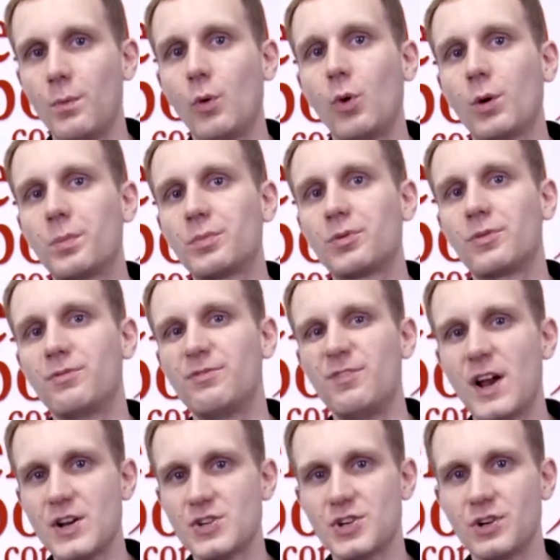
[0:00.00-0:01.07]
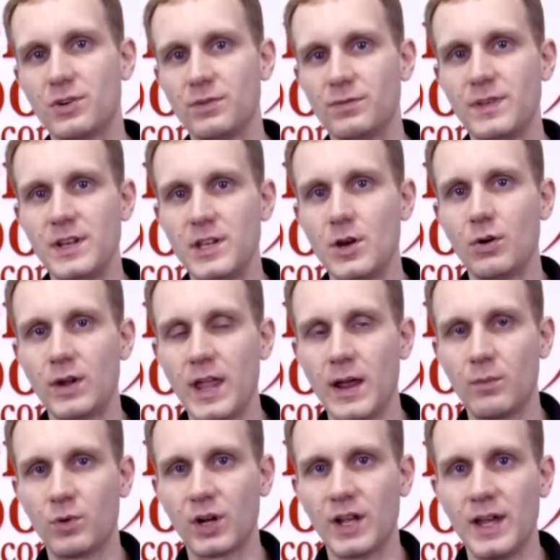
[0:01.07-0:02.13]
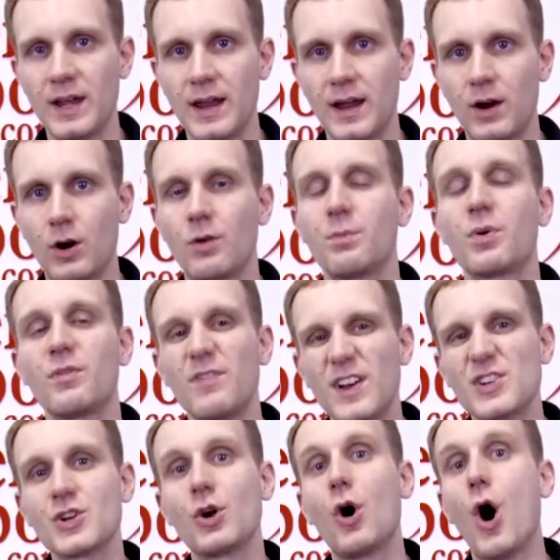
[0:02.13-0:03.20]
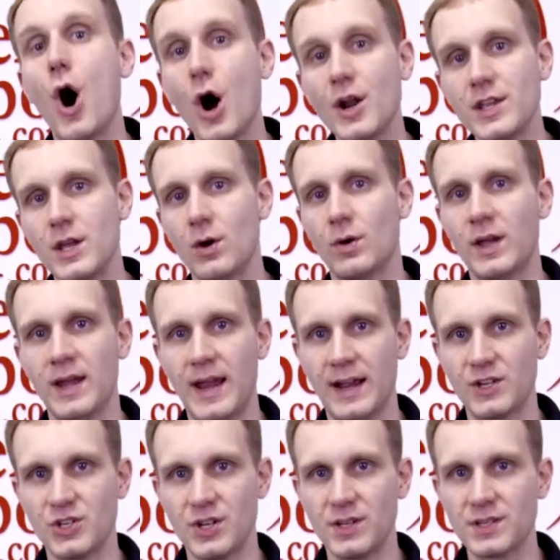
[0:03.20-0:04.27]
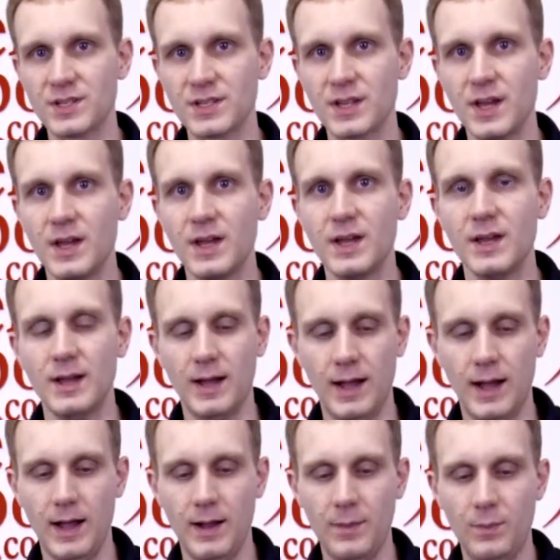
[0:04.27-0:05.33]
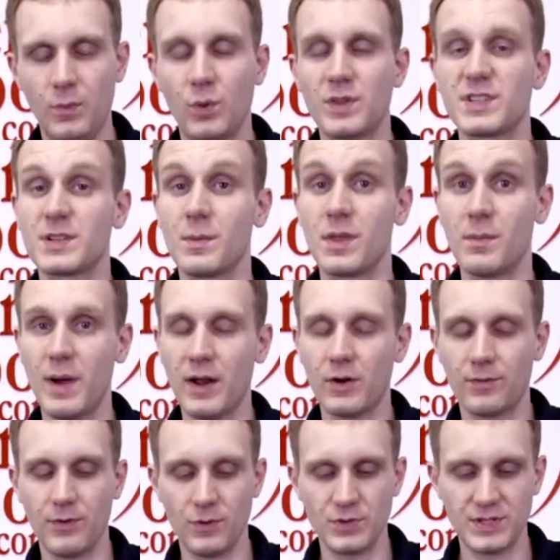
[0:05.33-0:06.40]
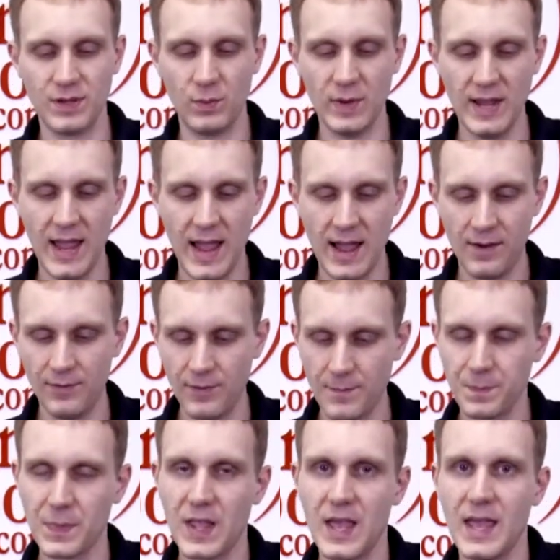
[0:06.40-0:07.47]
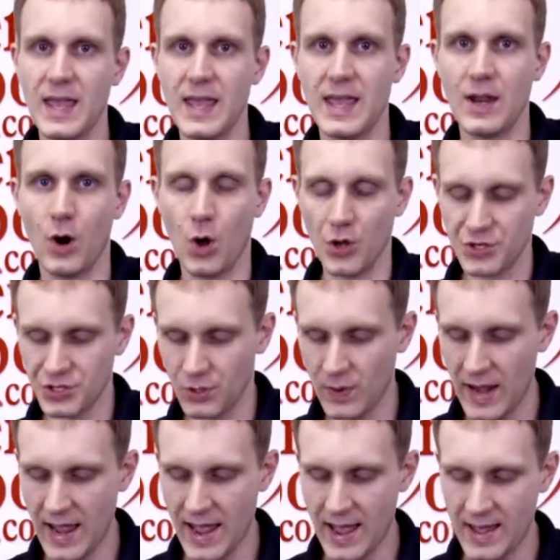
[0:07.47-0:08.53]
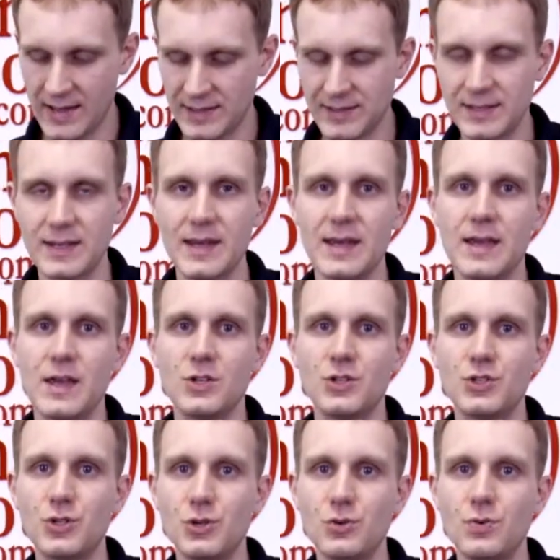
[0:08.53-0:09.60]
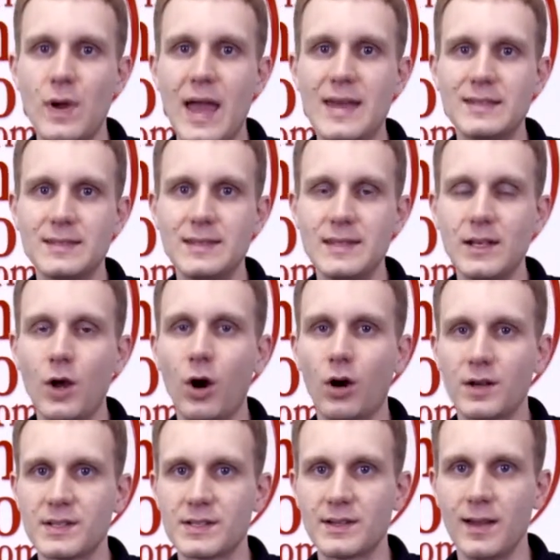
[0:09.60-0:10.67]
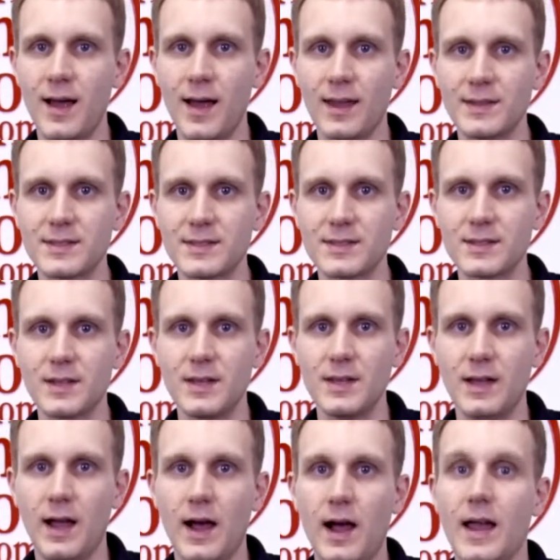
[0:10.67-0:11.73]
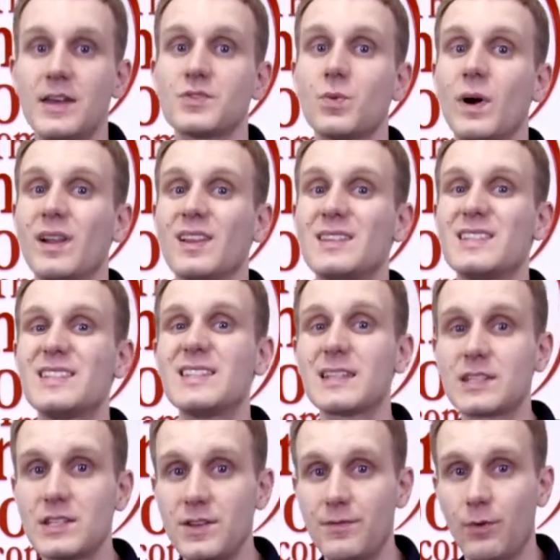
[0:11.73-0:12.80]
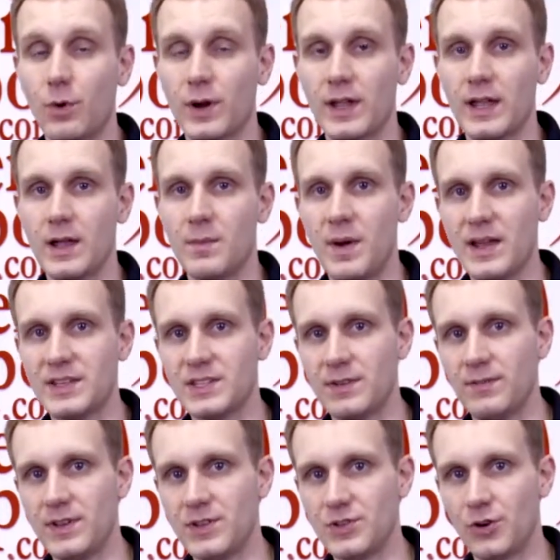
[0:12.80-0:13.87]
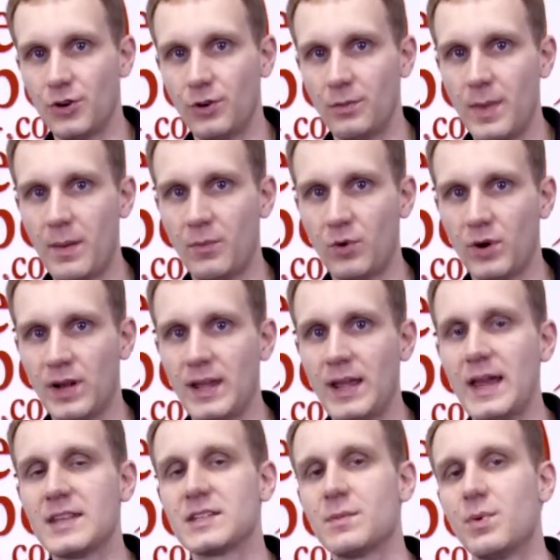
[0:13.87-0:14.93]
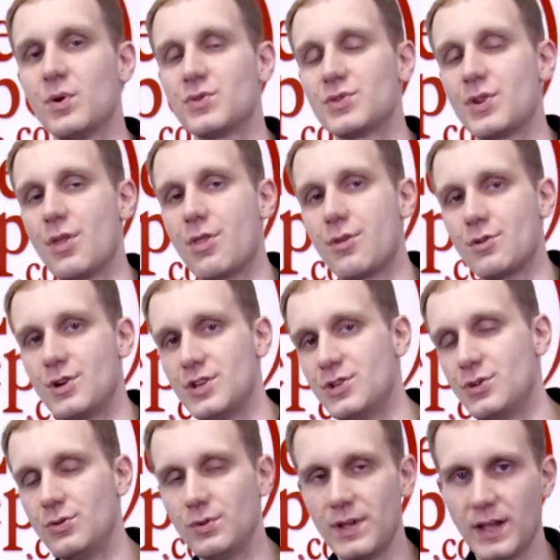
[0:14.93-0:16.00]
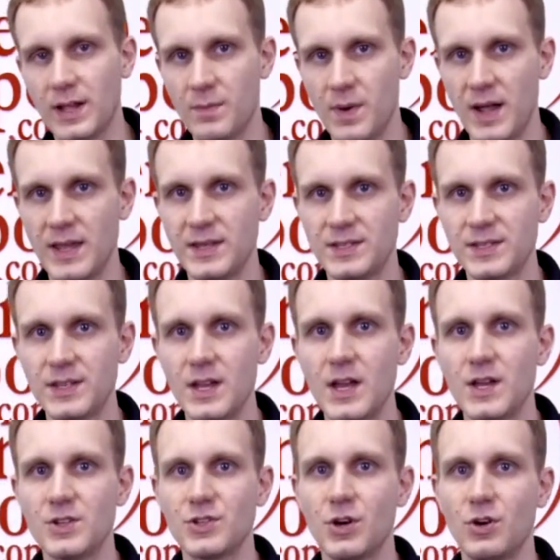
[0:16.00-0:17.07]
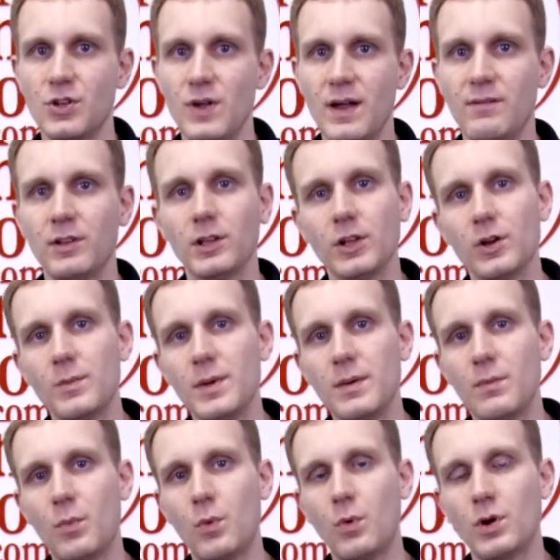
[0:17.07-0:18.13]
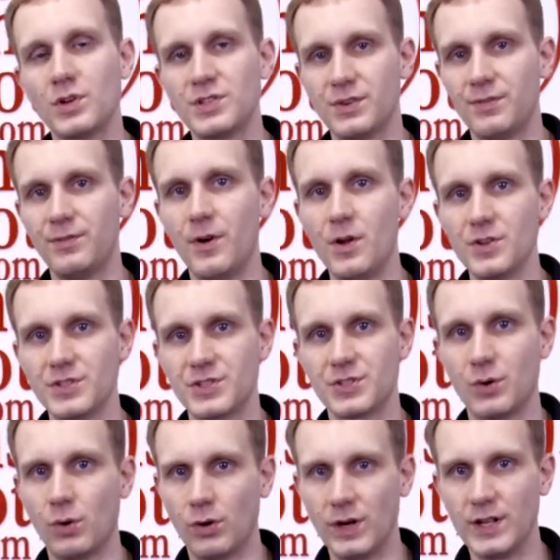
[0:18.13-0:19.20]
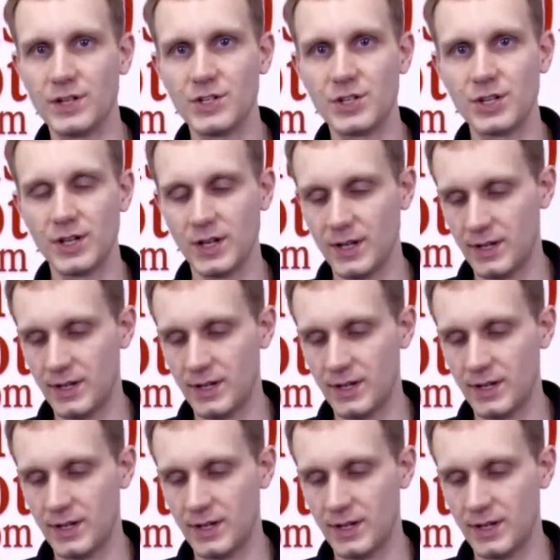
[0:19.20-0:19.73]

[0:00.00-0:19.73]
more professional video camera or professional audio connections with some of the microphones that we have. It also has 2 SD card slots, as well as 64 gigabytes of internal memory as opposed to 32 gigabytes. So you have a little bit more default storage.